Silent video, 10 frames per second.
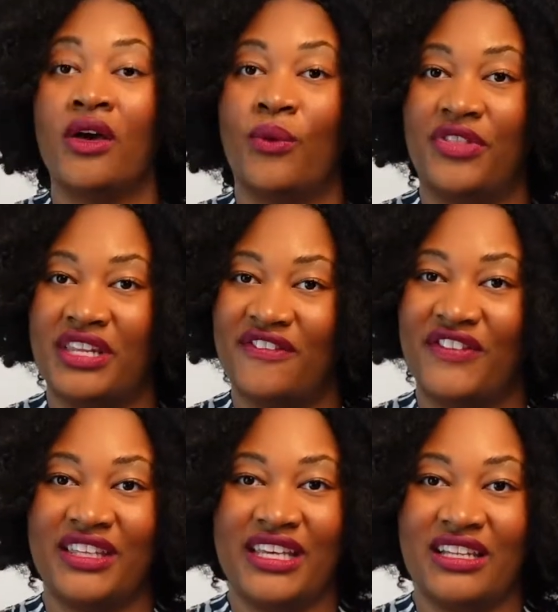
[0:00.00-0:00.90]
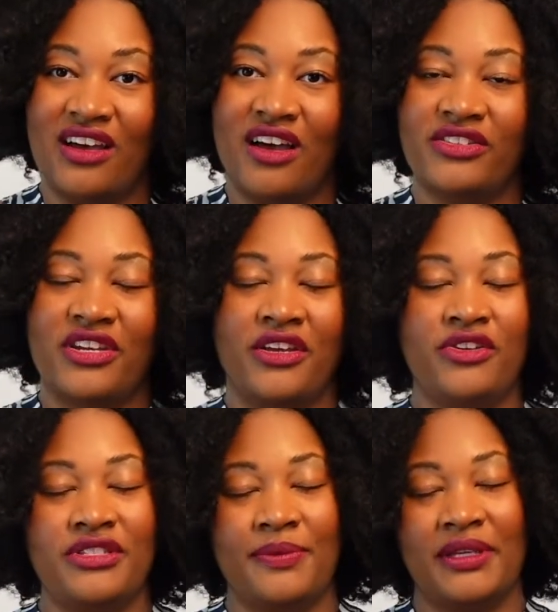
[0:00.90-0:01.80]
With an affiliate launch,
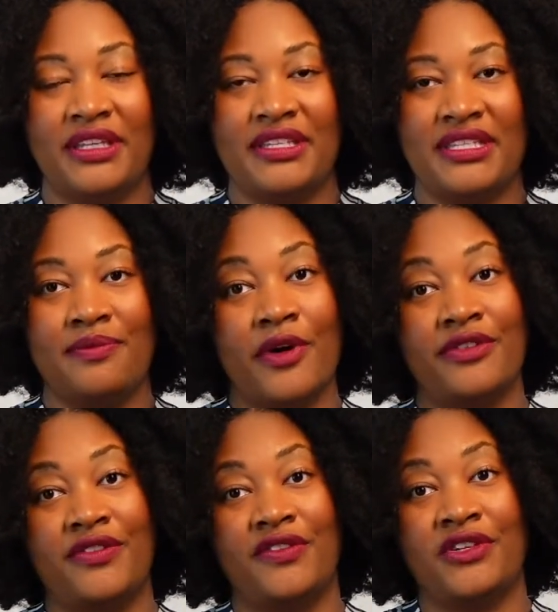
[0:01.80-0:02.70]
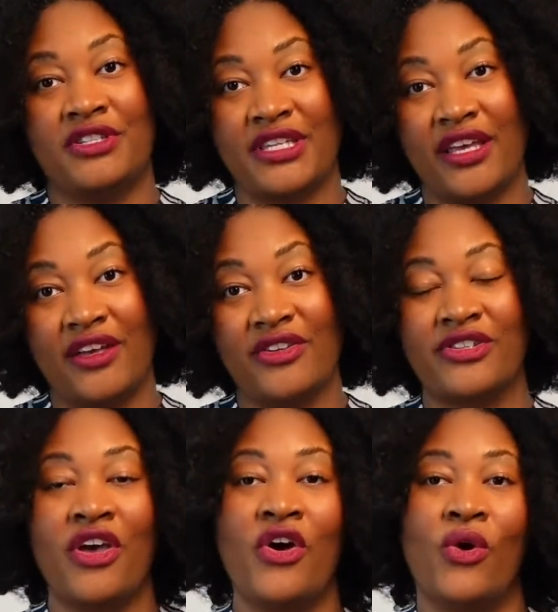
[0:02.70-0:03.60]
you typically see most of your sales
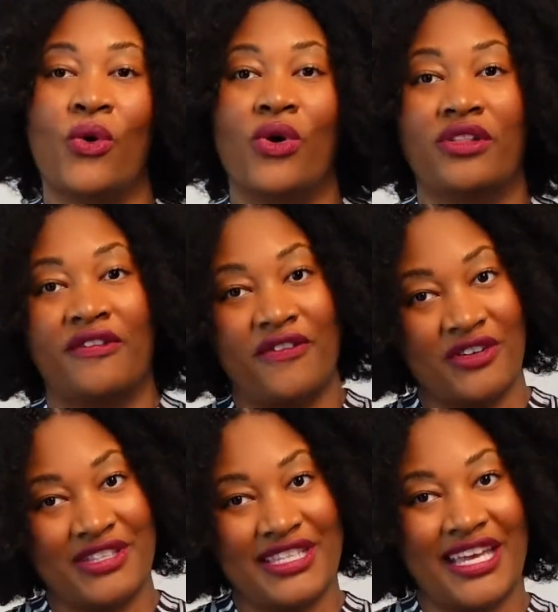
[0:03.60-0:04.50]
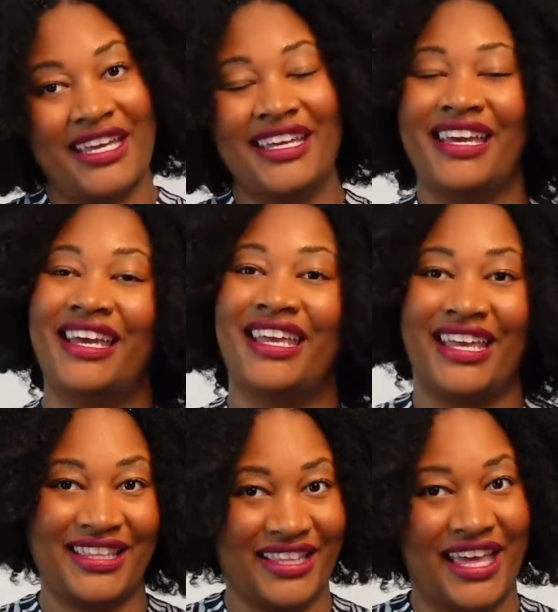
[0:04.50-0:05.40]
on the first day
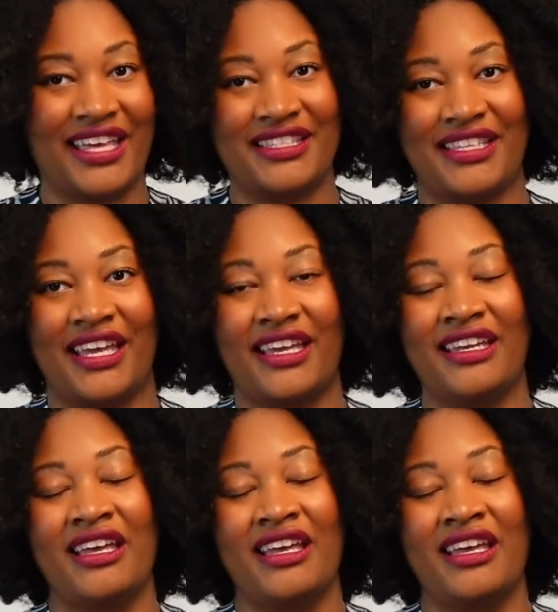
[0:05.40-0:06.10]
and the last day.